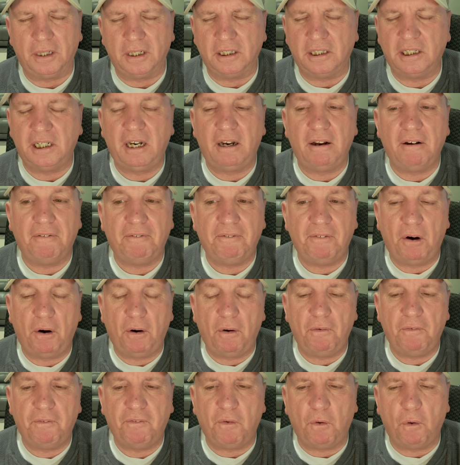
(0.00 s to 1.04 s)
the
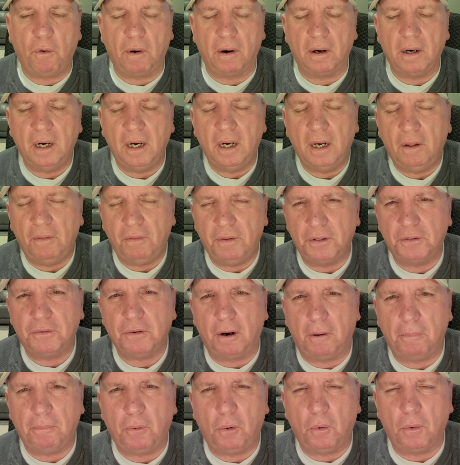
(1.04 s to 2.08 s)
CFO for the
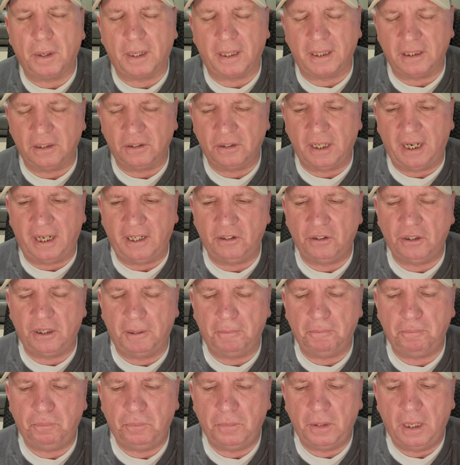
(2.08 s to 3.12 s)
Trump
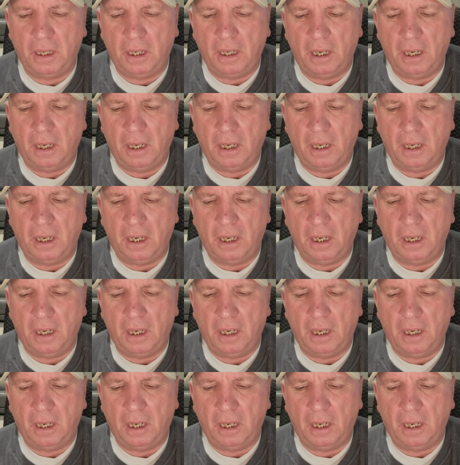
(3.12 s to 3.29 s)
Organization,